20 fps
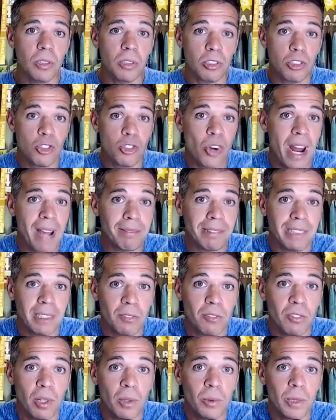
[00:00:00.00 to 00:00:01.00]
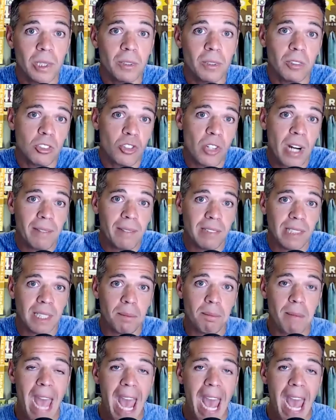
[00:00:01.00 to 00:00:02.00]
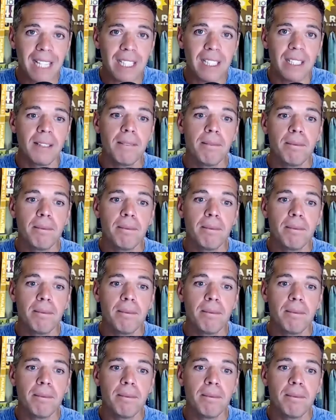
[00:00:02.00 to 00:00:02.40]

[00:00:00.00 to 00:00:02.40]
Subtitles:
those traveling forward, traveling back.